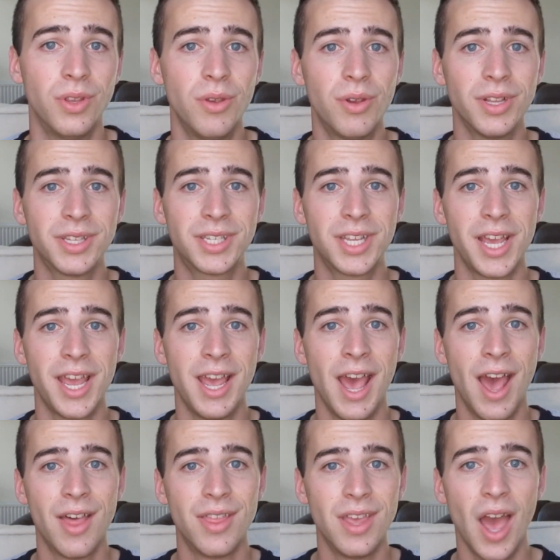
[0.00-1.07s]
You can see
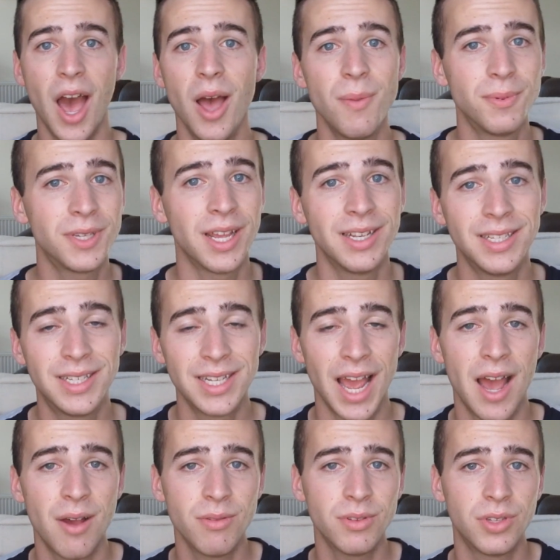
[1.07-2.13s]
the ups and
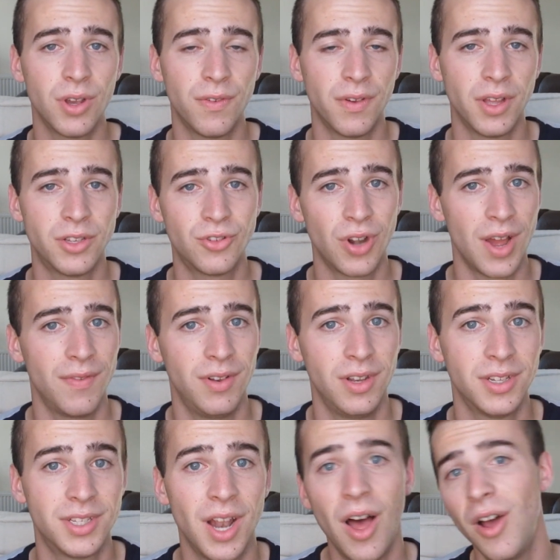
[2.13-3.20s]
downs of a
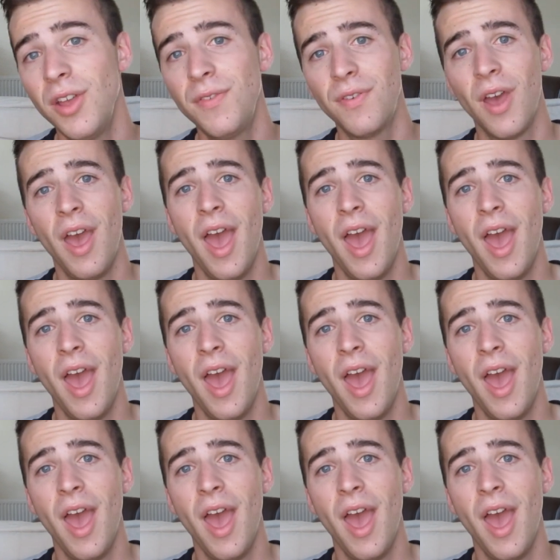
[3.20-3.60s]
traveler's life,